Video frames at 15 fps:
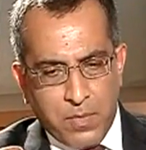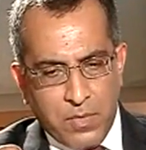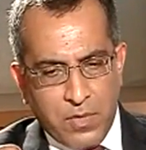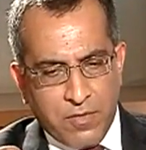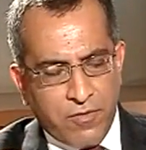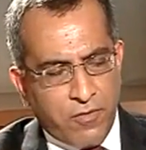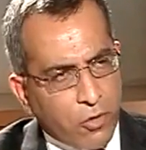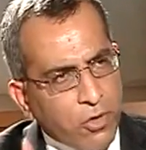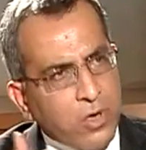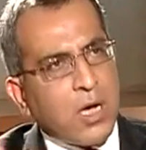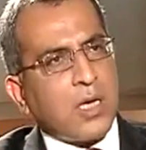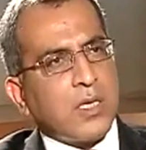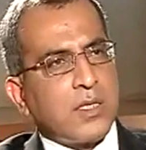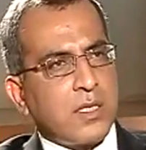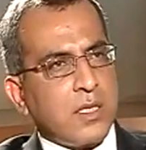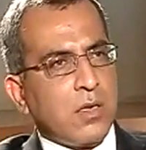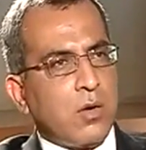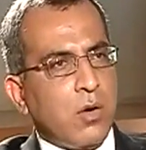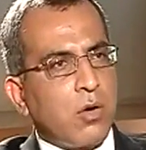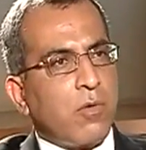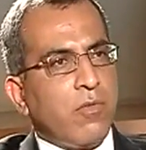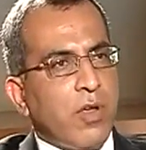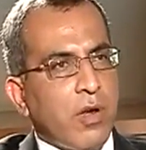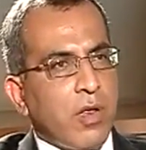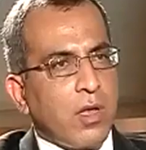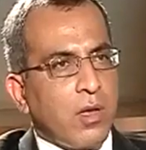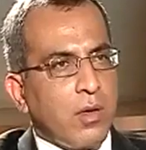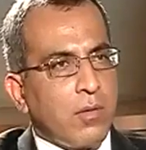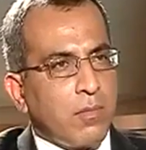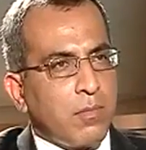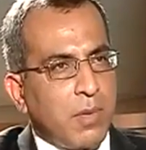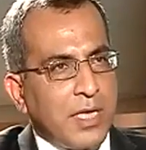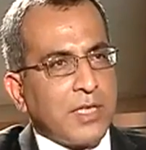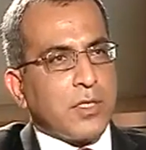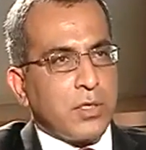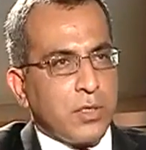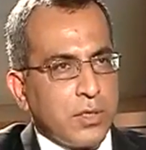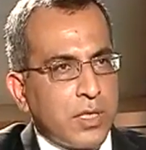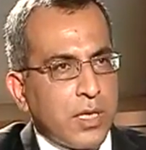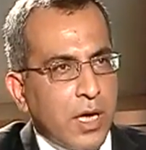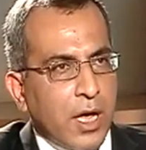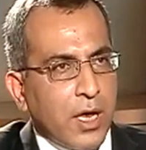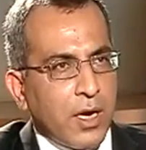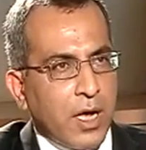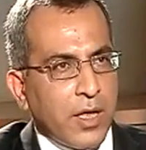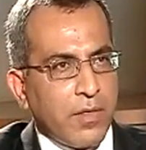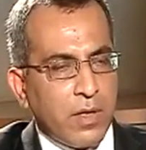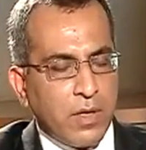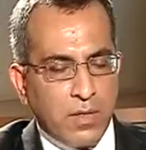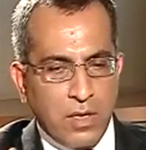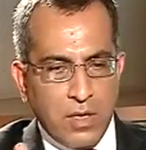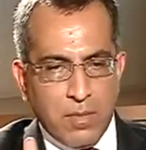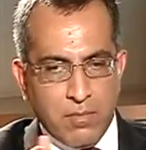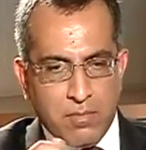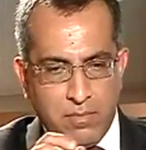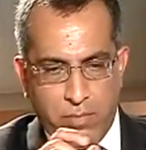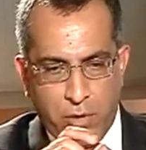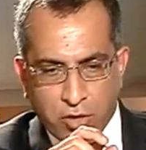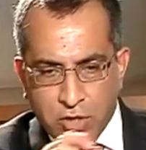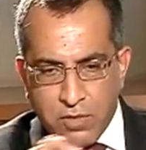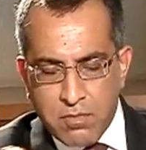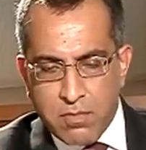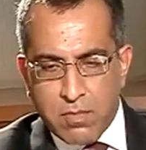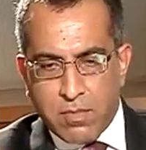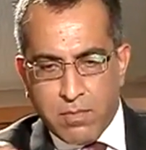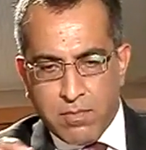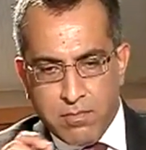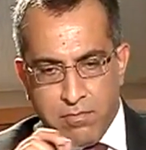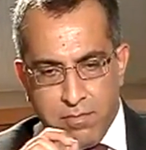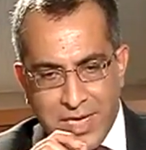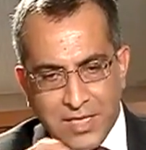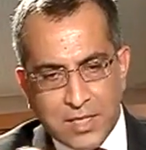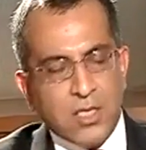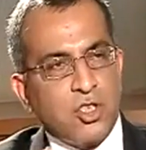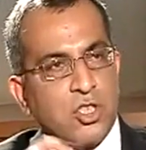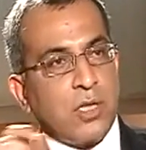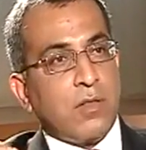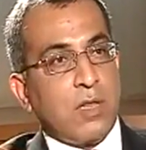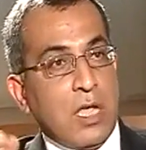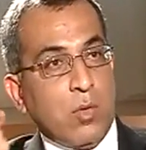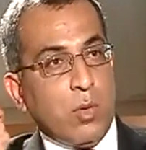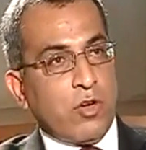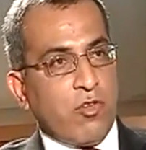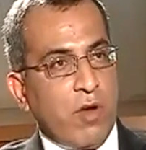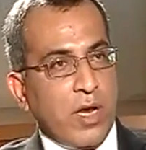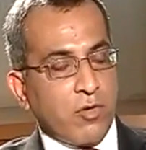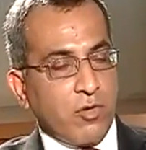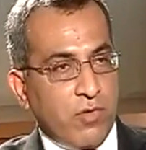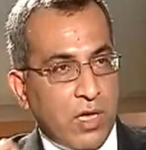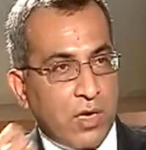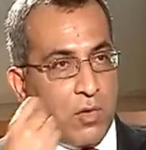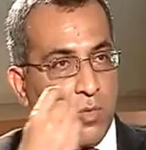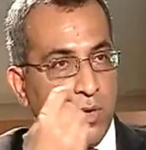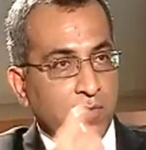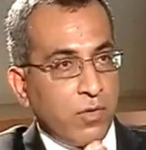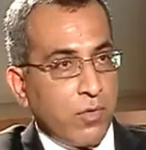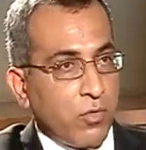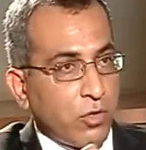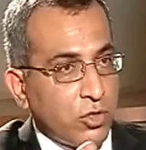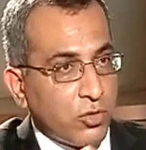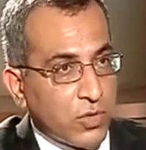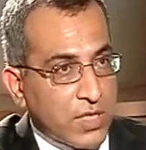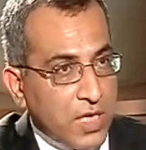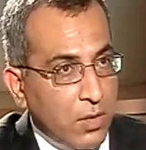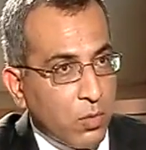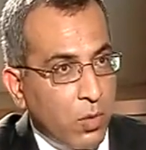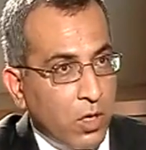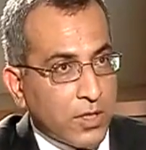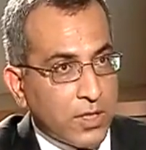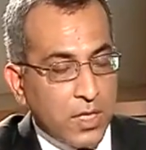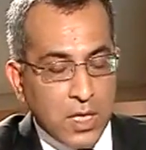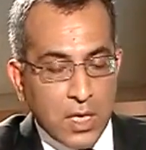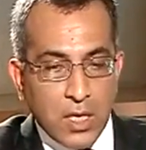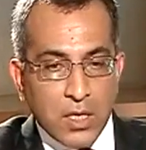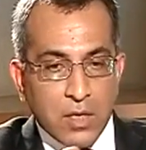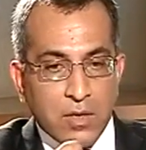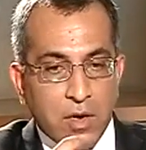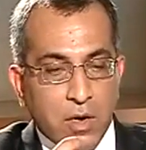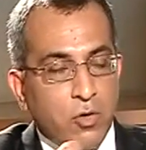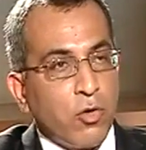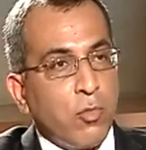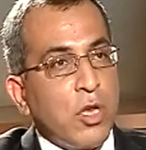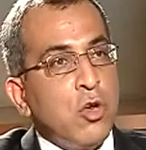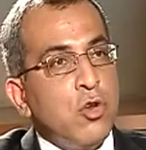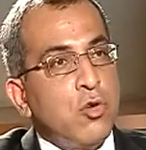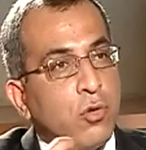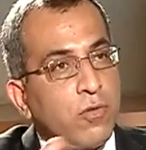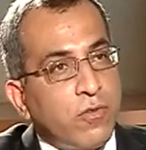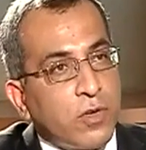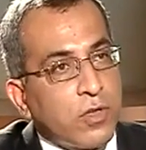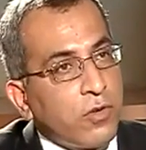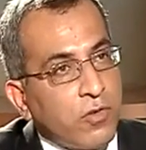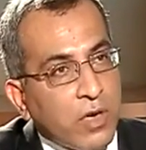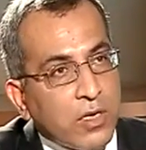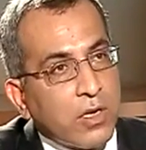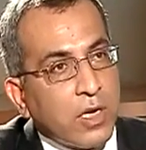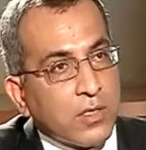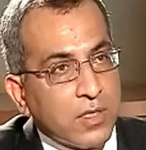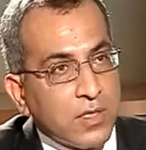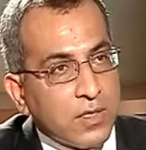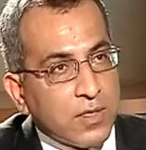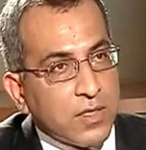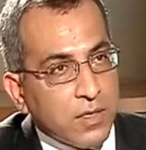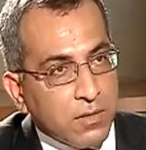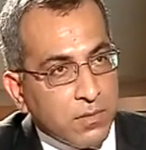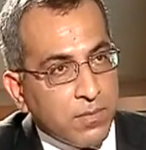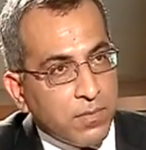The forecast didn't look very pleasant, and I think the bottom message that they were trying to take away from what you said was there are going to be no further rate cuts this year.